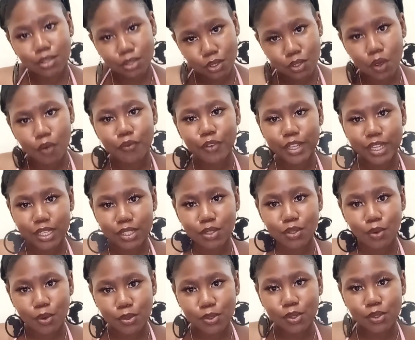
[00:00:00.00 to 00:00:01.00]
Don't forget to
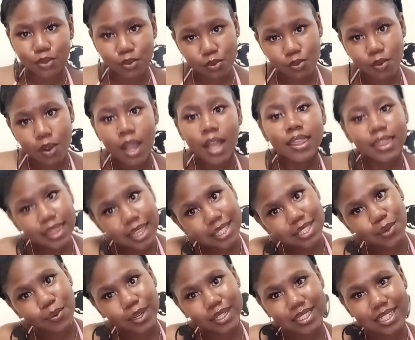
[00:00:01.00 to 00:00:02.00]
also do the
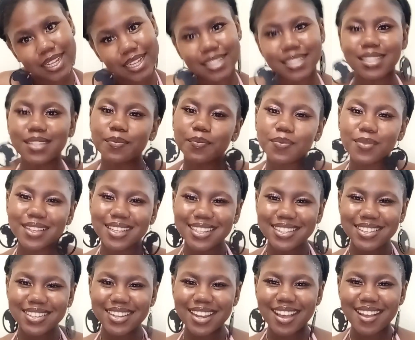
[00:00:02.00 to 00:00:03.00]
doing things.
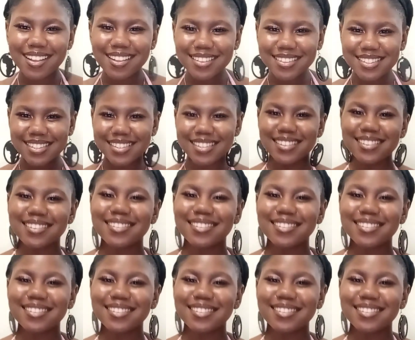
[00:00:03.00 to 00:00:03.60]
Toodles!